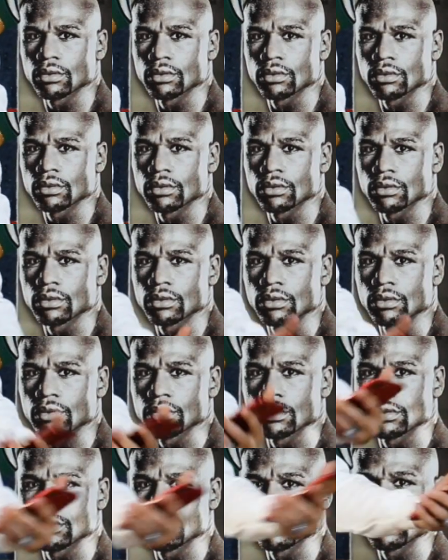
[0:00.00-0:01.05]

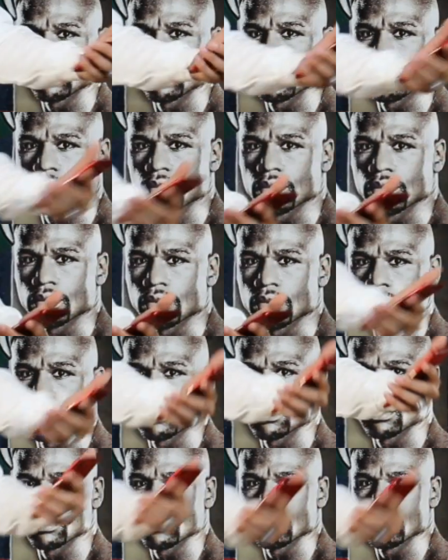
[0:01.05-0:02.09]

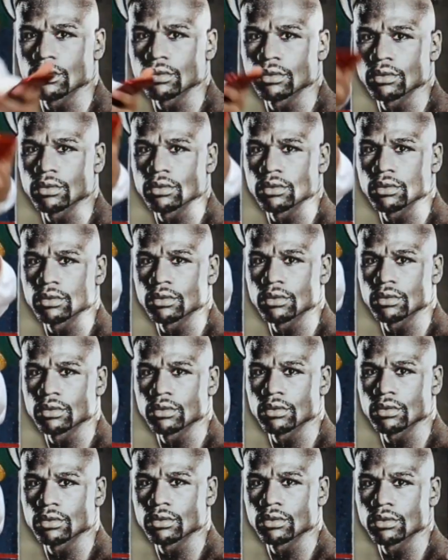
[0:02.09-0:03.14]

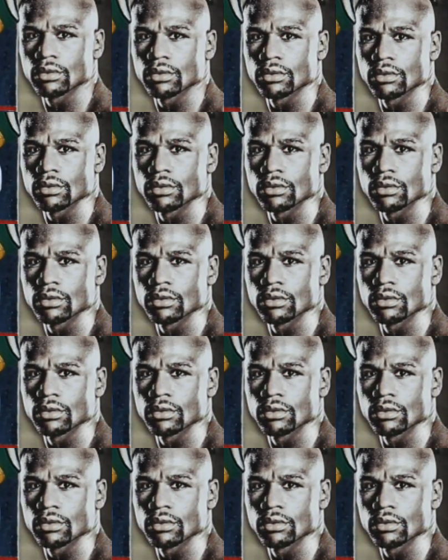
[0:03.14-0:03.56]
No words are spoken by the person on screen.